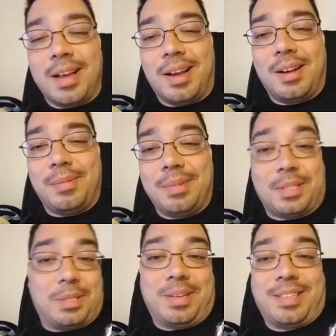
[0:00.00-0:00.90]

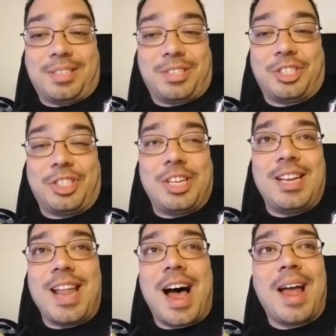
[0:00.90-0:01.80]
It's
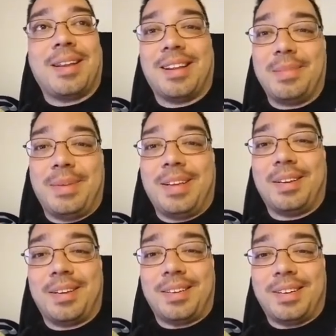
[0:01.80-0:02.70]
not going to be
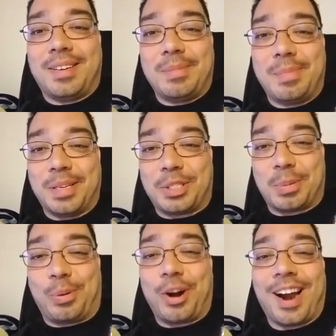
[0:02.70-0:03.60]
a big
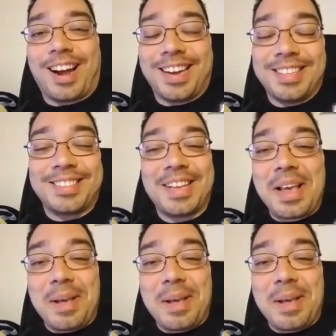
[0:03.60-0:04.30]
surprise